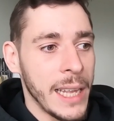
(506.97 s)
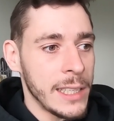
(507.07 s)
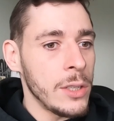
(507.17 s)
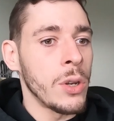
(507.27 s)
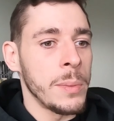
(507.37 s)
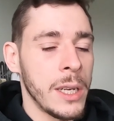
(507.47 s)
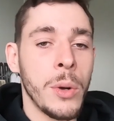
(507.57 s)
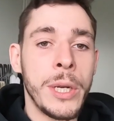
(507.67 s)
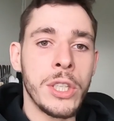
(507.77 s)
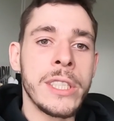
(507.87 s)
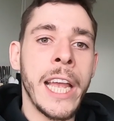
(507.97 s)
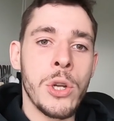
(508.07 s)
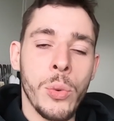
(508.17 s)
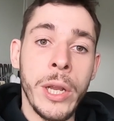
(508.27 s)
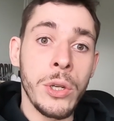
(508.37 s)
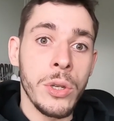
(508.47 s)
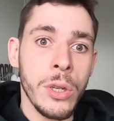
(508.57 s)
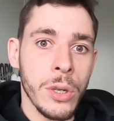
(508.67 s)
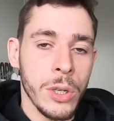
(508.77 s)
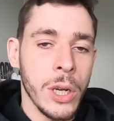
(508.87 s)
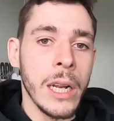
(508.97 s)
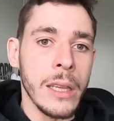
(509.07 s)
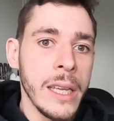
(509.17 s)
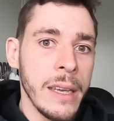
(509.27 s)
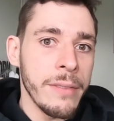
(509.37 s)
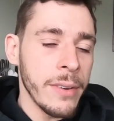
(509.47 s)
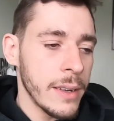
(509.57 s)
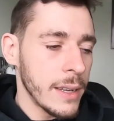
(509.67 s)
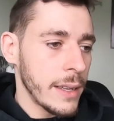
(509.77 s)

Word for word: and he told me, you know, we should schedule when you, you, are going to leave